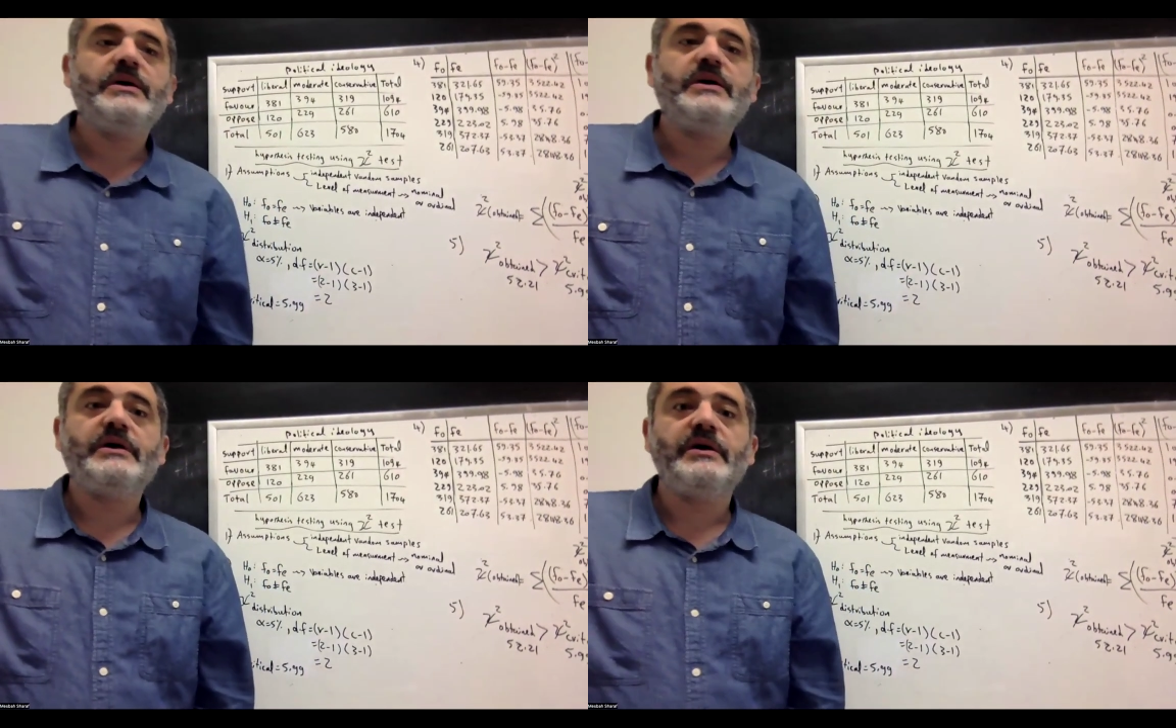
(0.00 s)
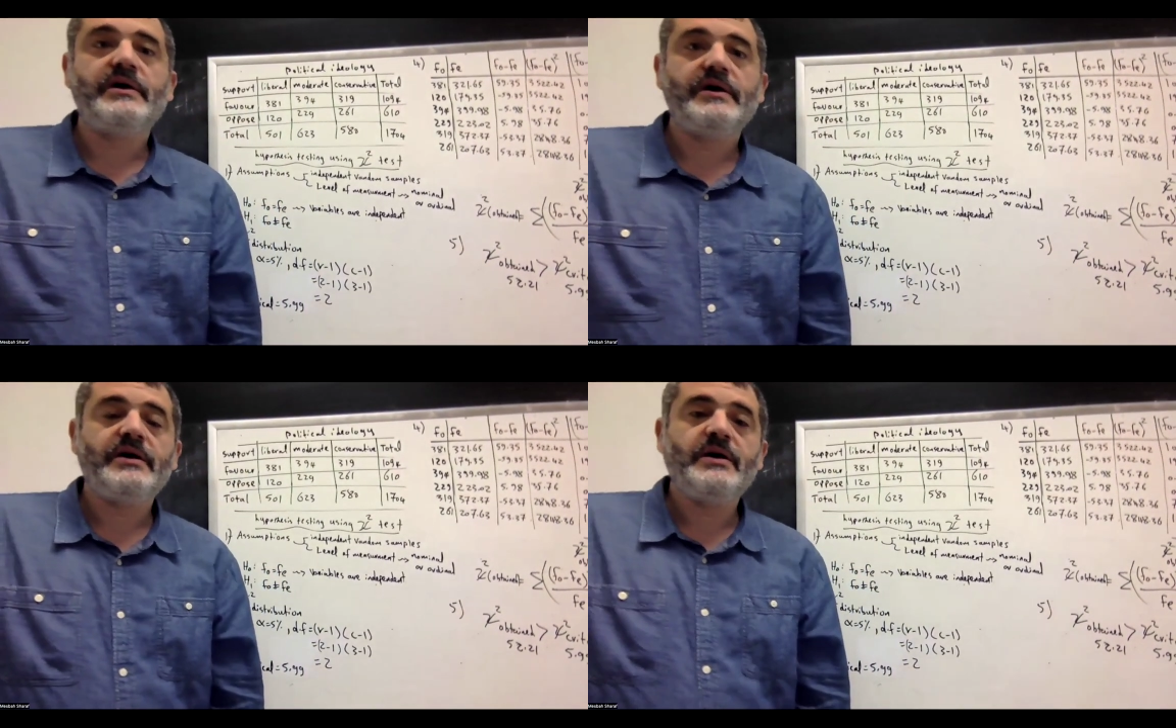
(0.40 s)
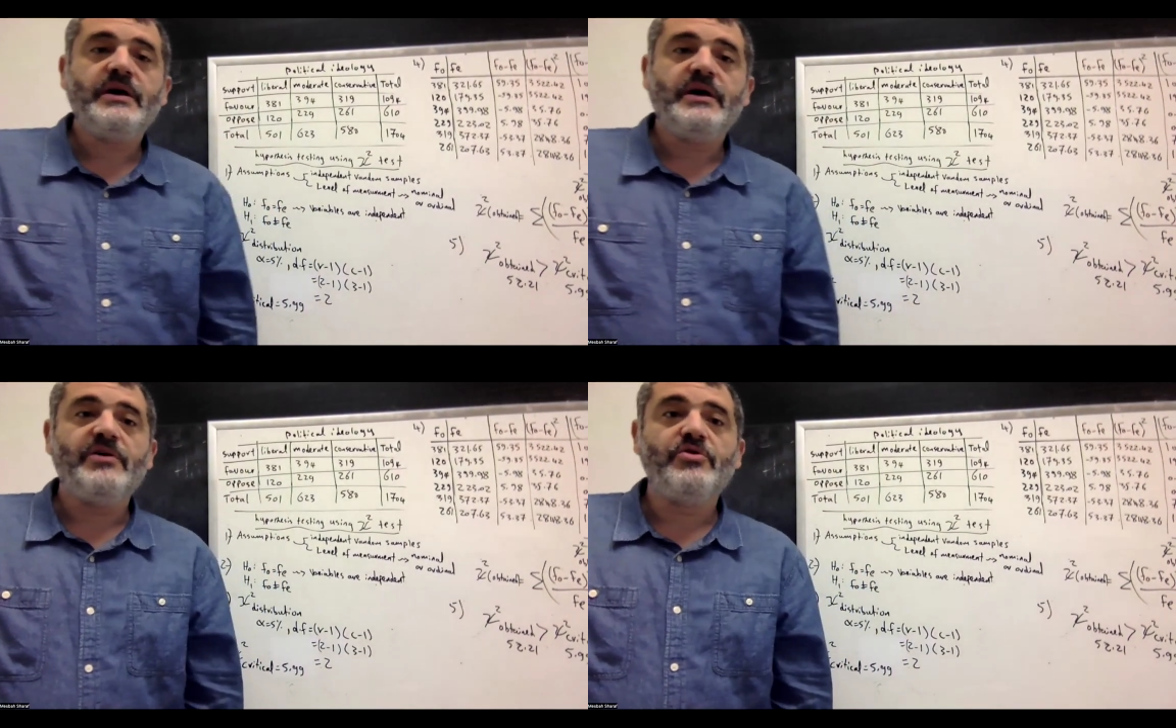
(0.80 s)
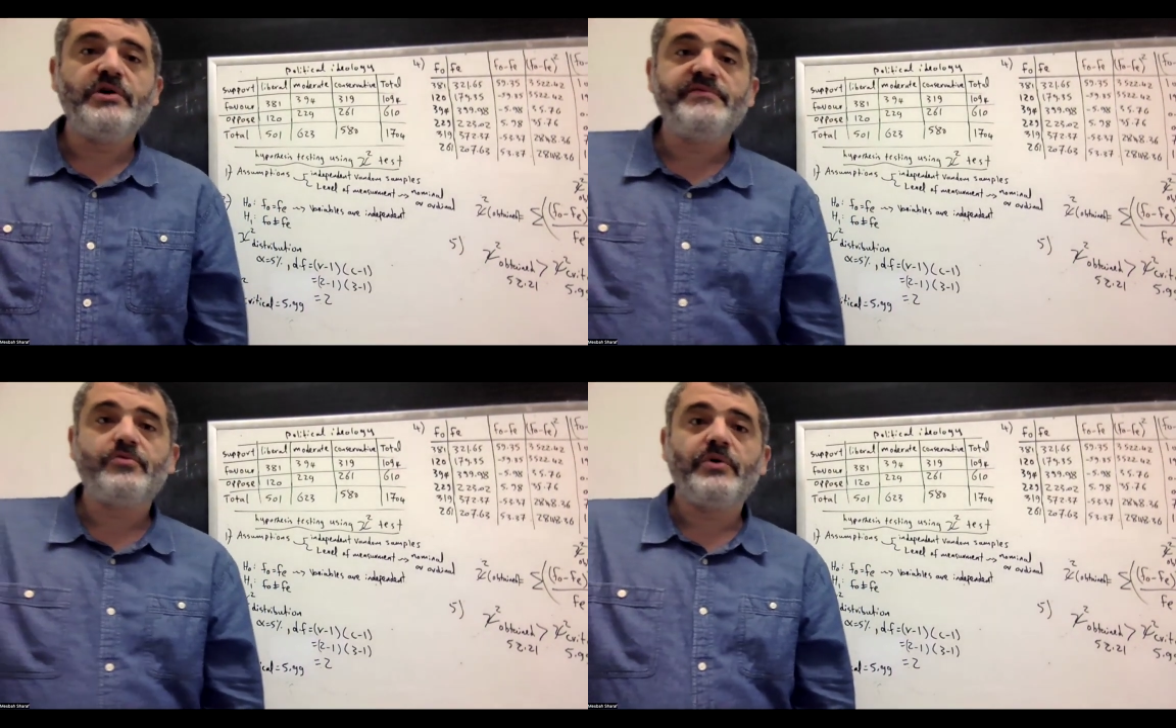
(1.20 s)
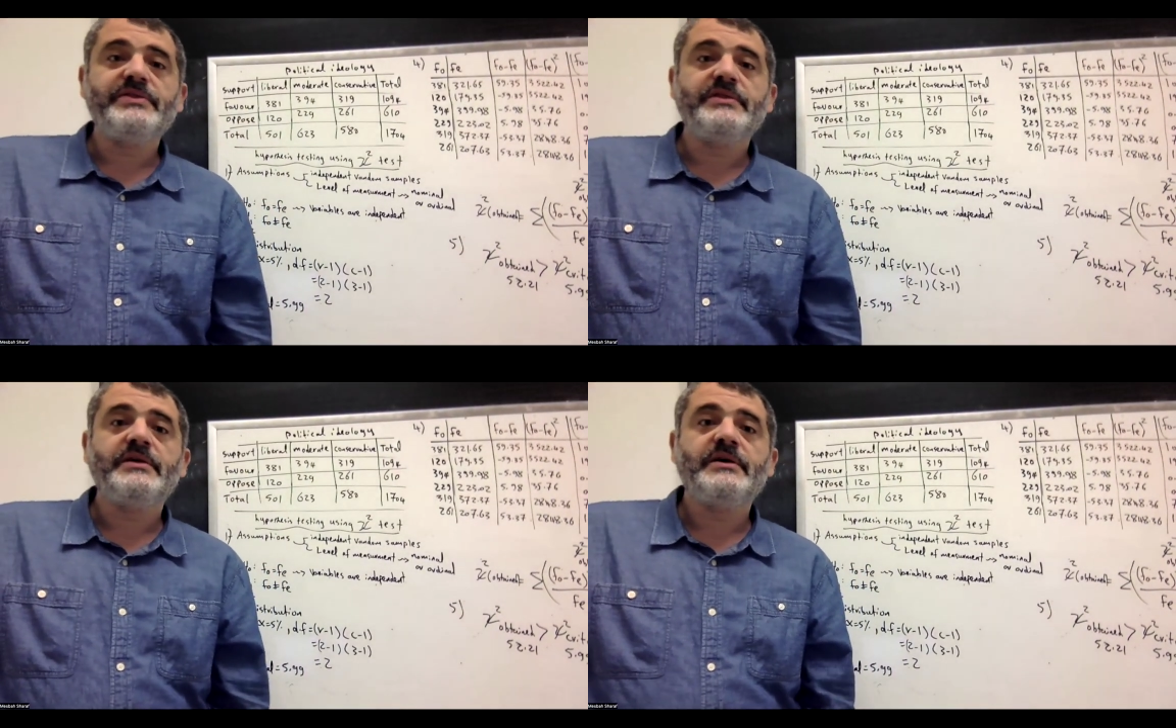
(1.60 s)
Uh, Hello,
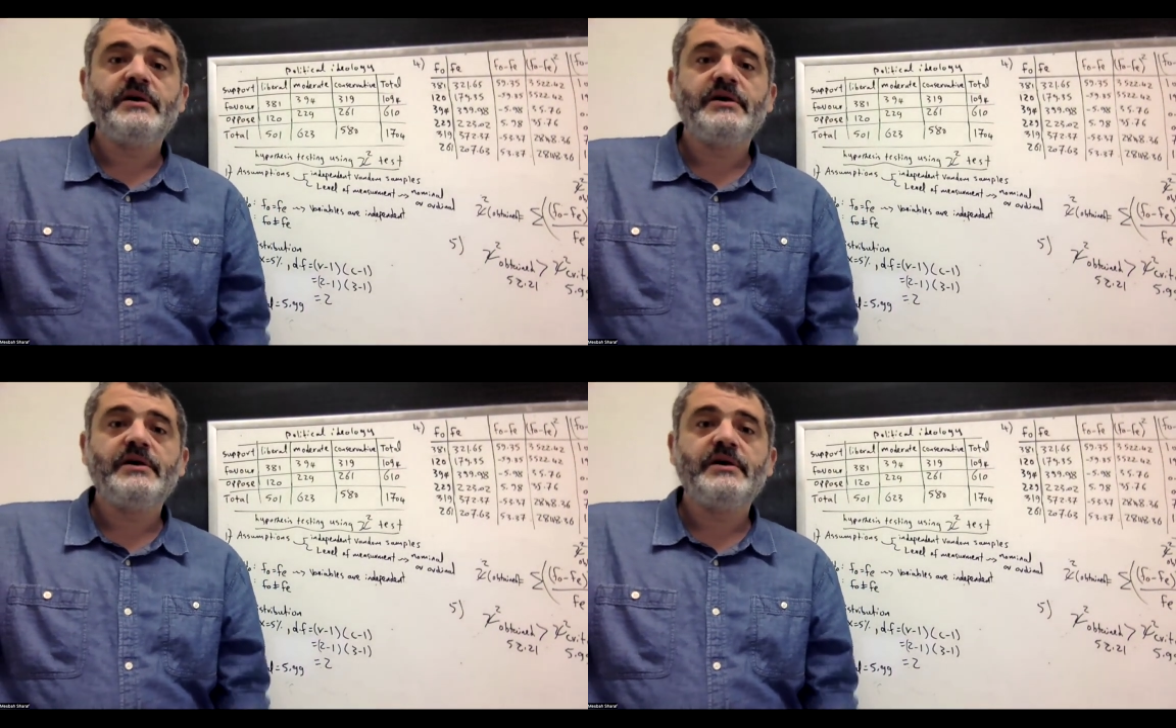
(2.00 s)
everyone.